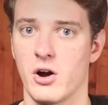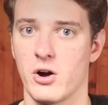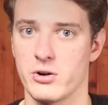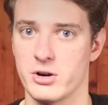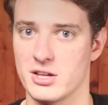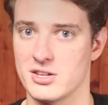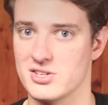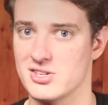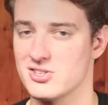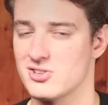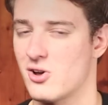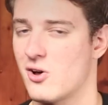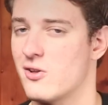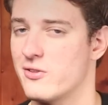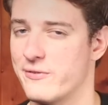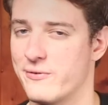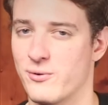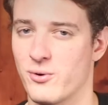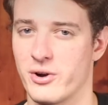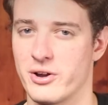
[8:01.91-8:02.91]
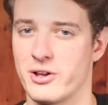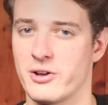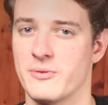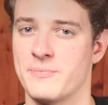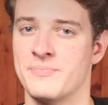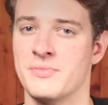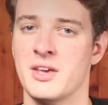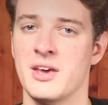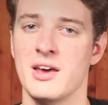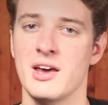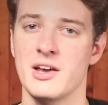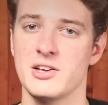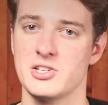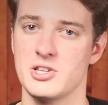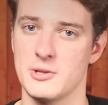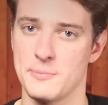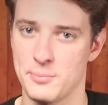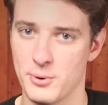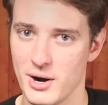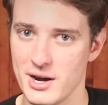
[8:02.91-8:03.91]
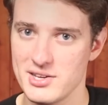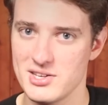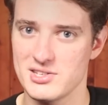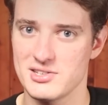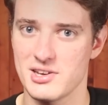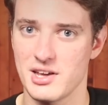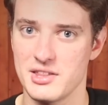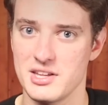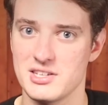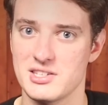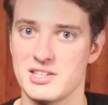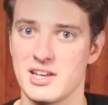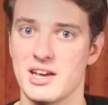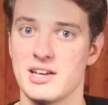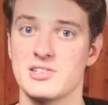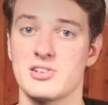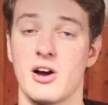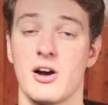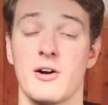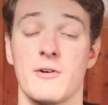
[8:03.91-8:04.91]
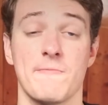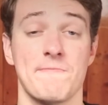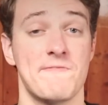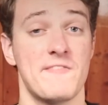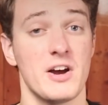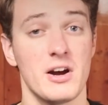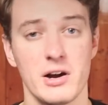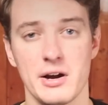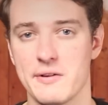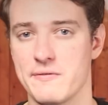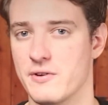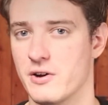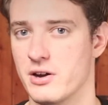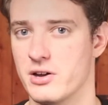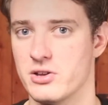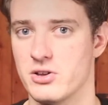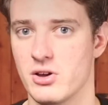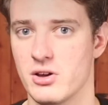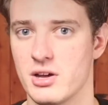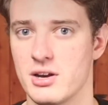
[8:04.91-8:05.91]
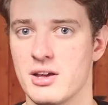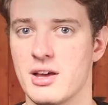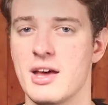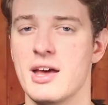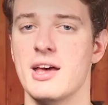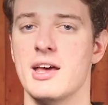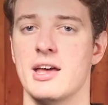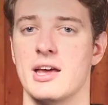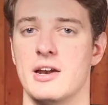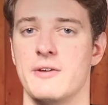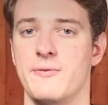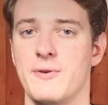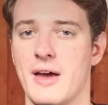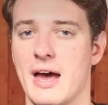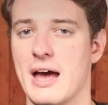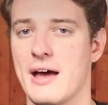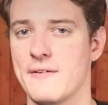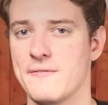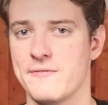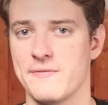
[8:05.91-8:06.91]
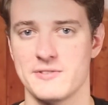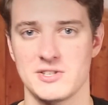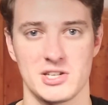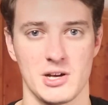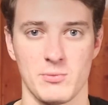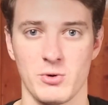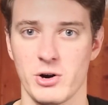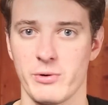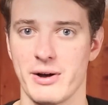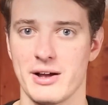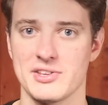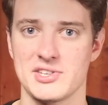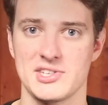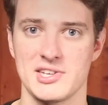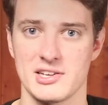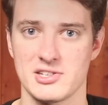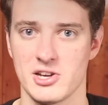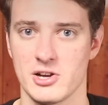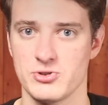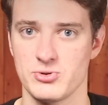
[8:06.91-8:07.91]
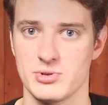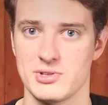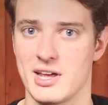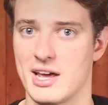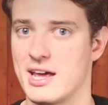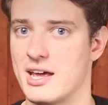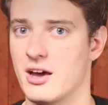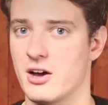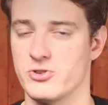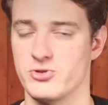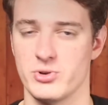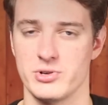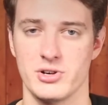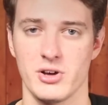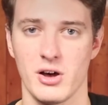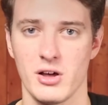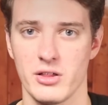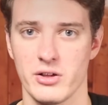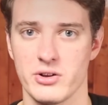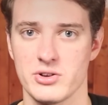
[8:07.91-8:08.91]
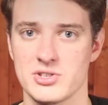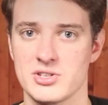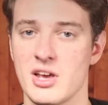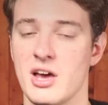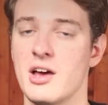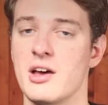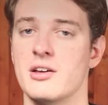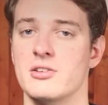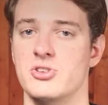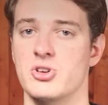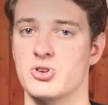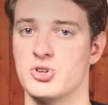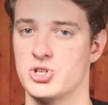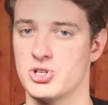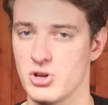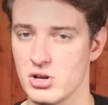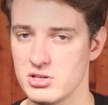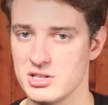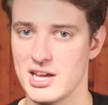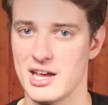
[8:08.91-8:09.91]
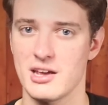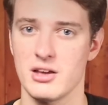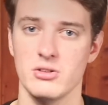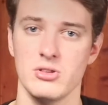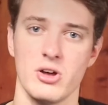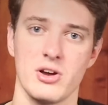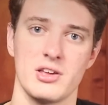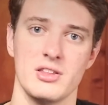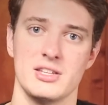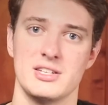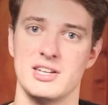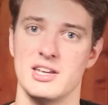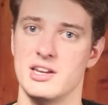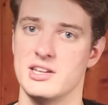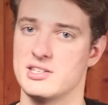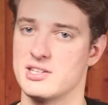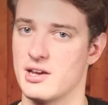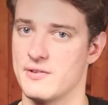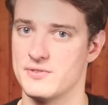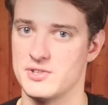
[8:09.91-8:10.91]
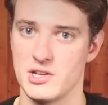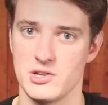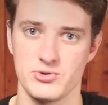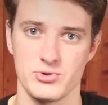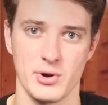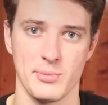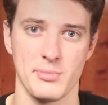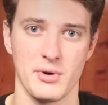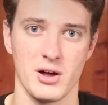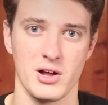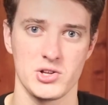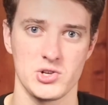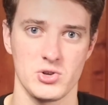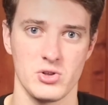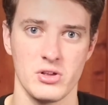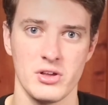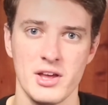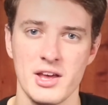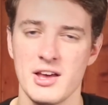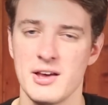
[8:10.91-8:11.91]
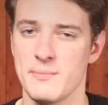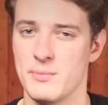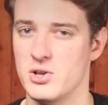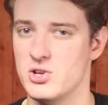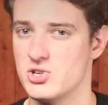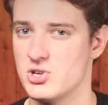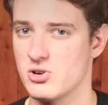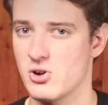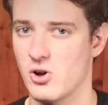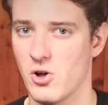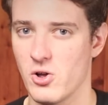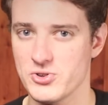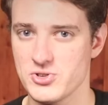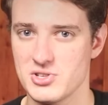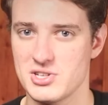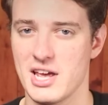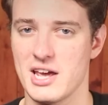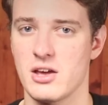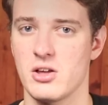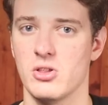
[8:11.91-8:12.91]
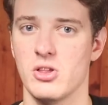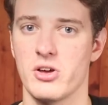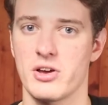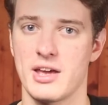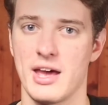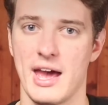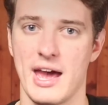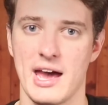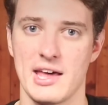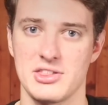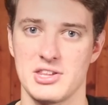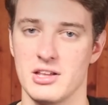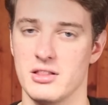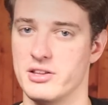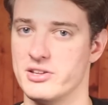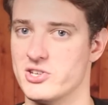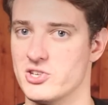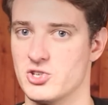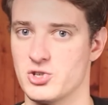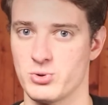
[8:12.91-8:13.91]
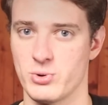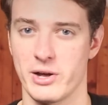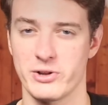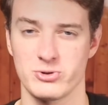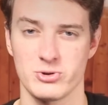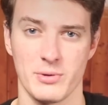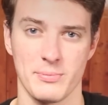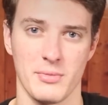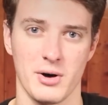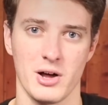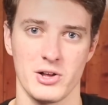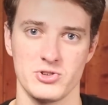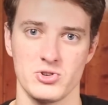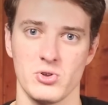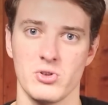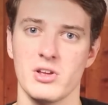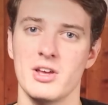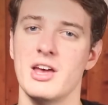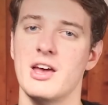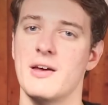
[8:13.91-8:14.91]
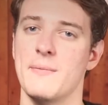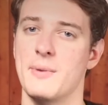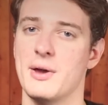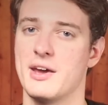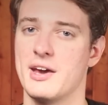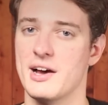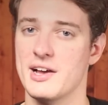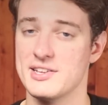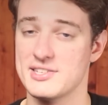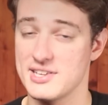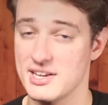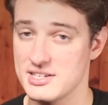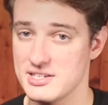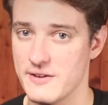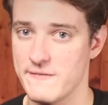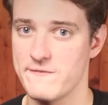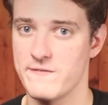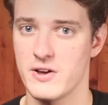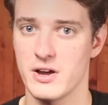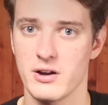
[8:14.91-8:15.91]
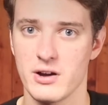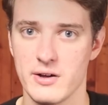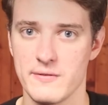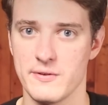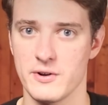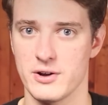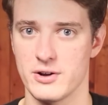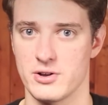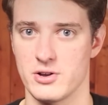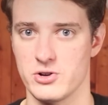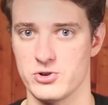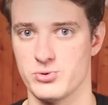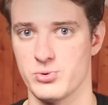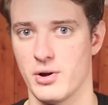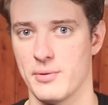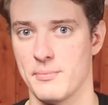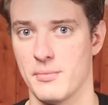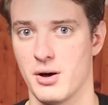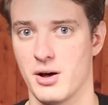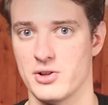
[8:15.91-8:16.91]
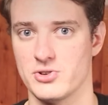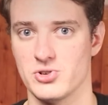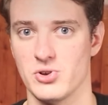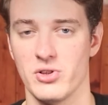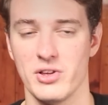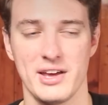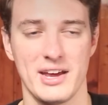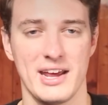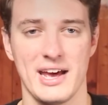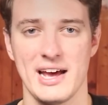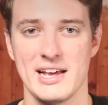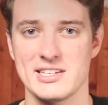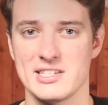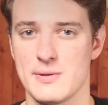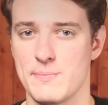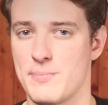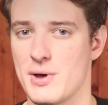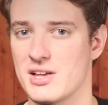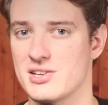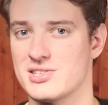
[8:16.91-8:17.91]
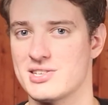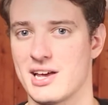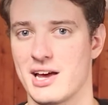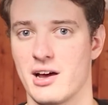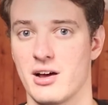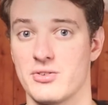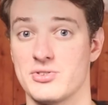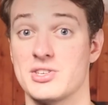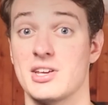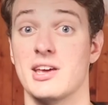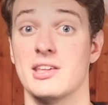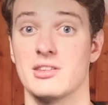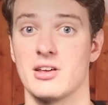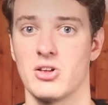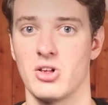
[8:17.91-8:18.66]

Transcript: already installed for you. So the prices on these things are very, very good. And if you have somewhere around $600 to $800, you should take a look at the TD17 drum module, but you should also take a look at the Alesis Strike drum module because it's a very, very good drum module and it has the best sounds in the